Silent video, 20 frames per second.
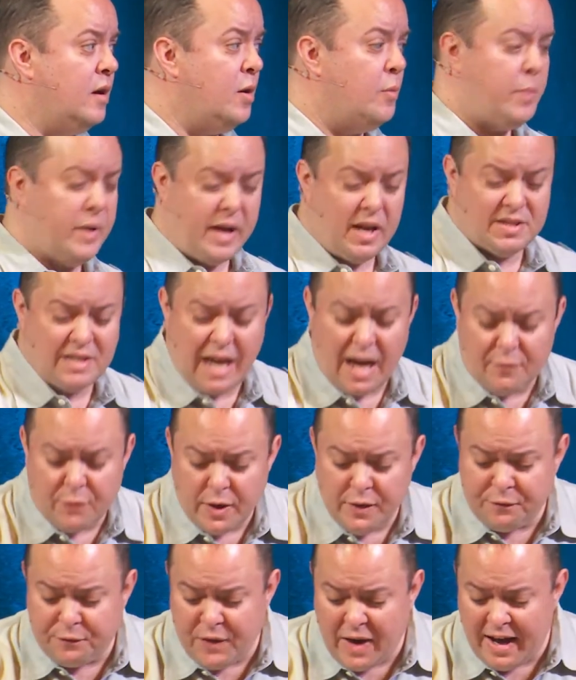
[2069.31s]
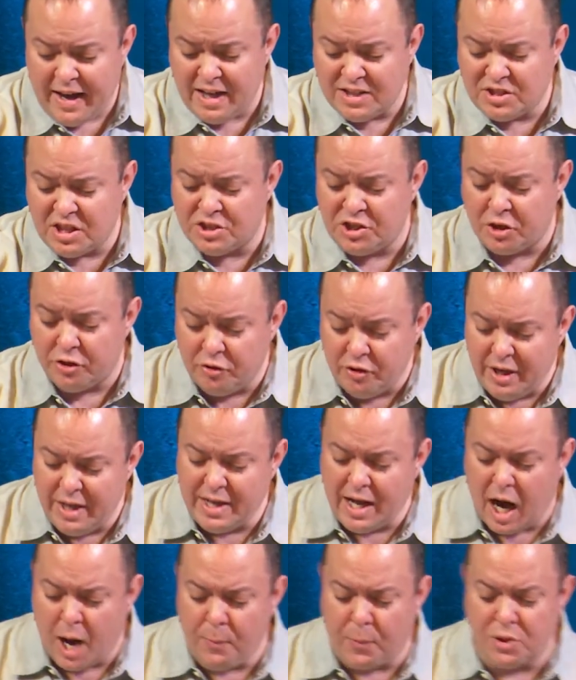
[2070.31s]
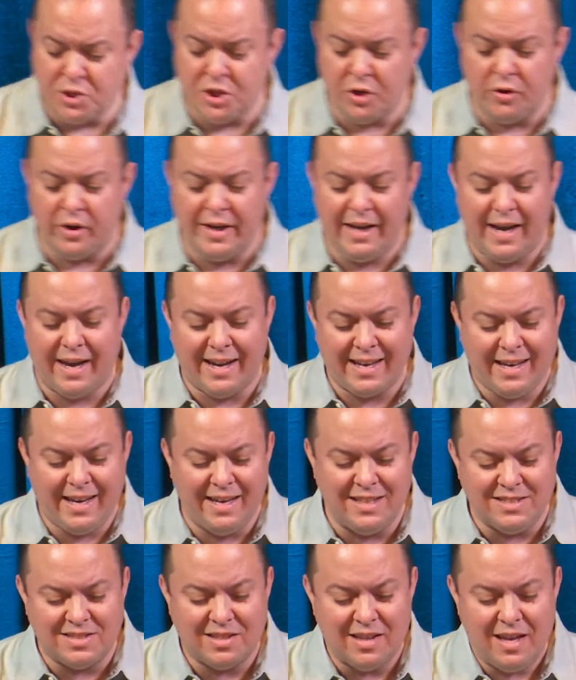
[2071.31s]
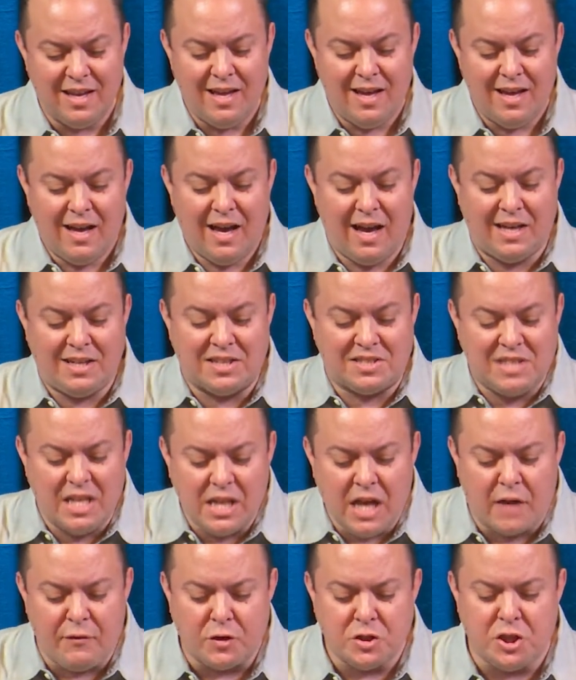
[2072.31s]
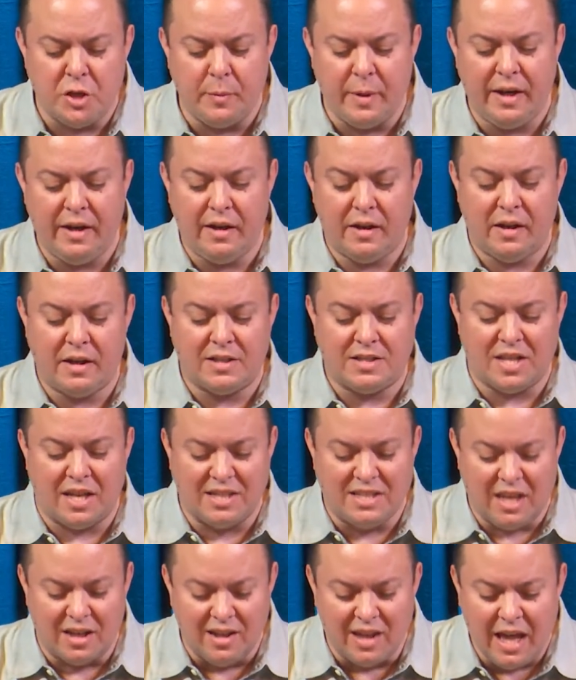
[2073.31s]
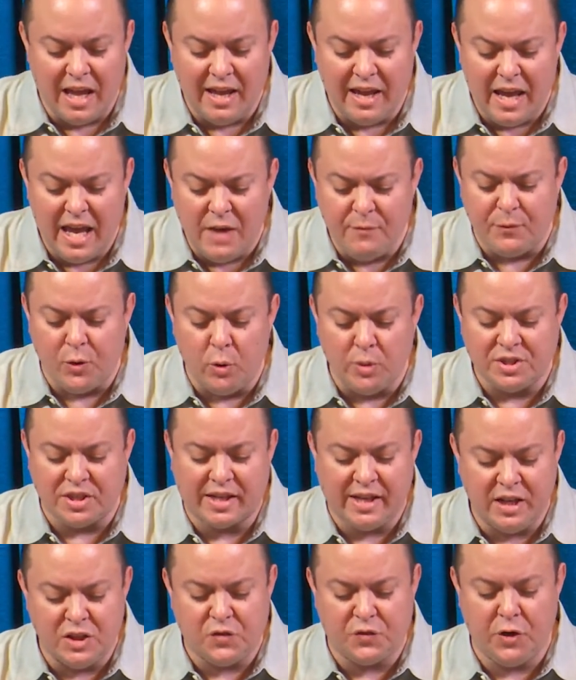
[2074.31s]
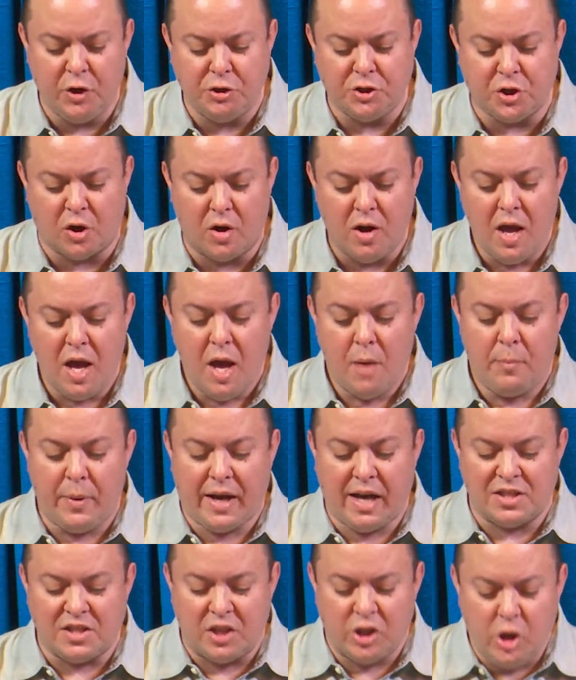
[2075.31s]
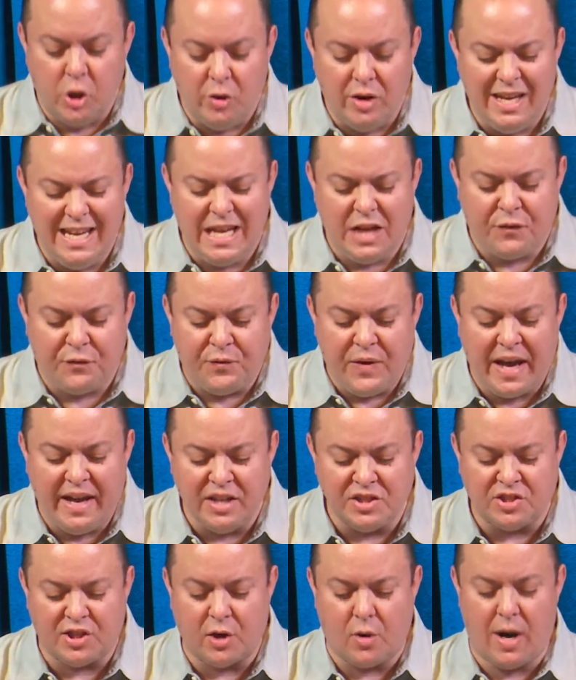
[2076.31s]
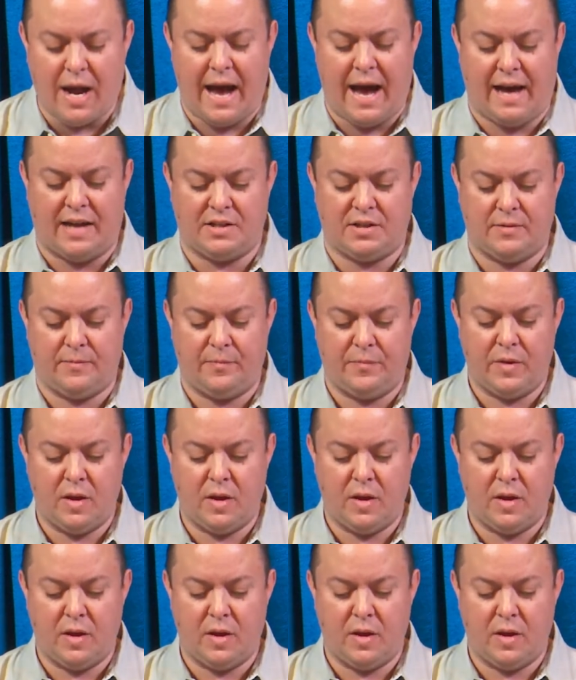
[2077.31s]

Because every phase is a unique opportunity and a kid's distinct opportunity to influence a kid's future because of the unique phase they're at.